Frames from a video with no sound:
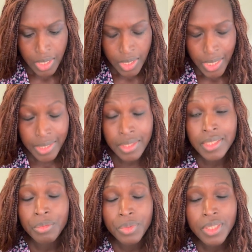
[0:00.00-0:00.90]
And
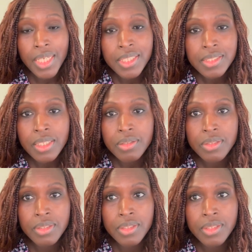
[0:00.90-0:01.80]
then I realized that
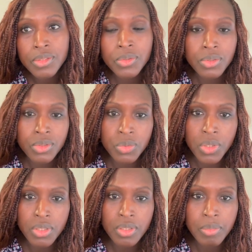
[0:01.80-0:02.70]
the
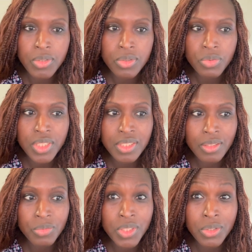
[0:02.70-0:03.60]
drug
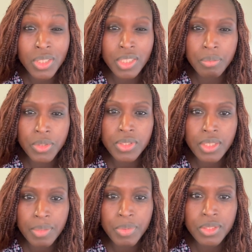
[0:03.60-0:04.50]
methotrexate was a
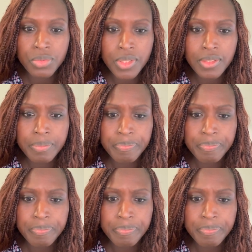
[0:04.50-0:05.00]
chemotherapy drug.